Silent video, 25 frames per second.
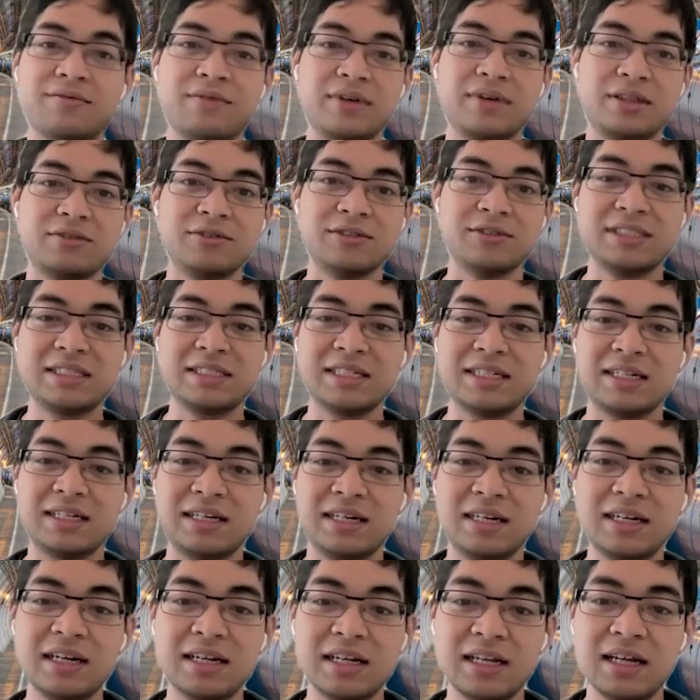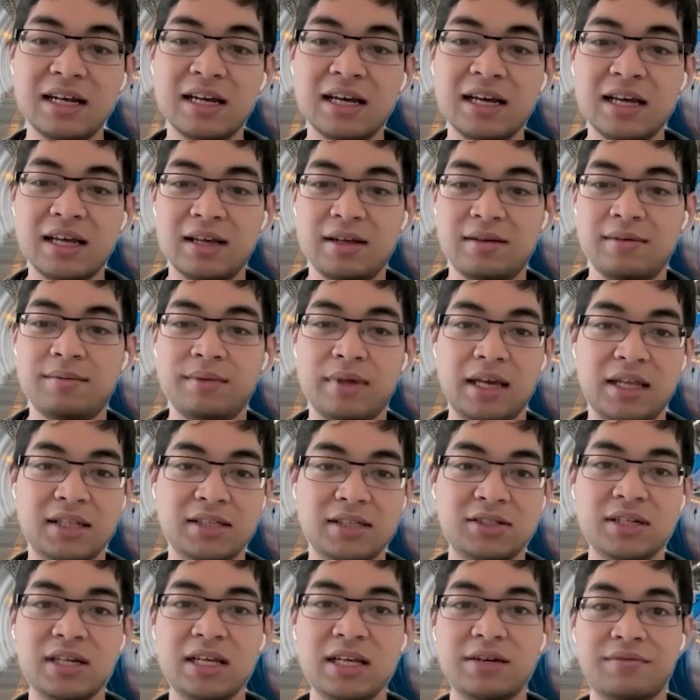off into CERN
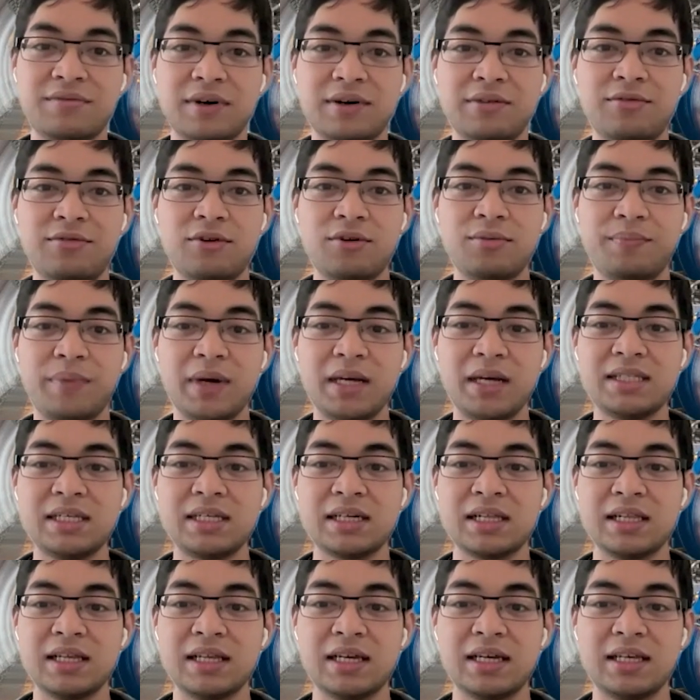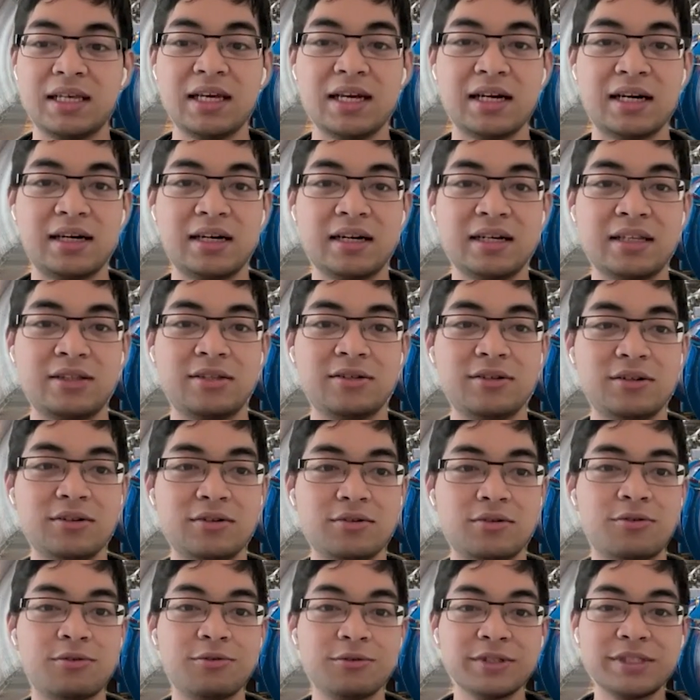in Geneva for basically a year to
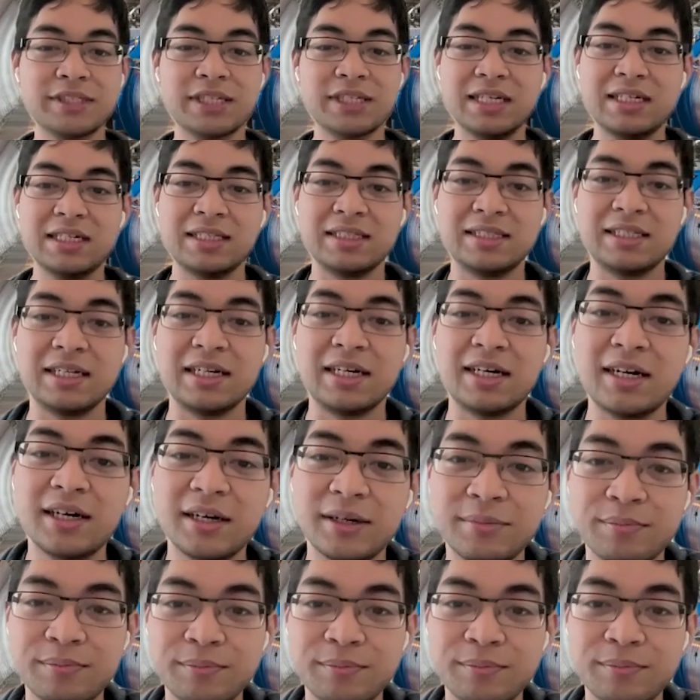do cool science here.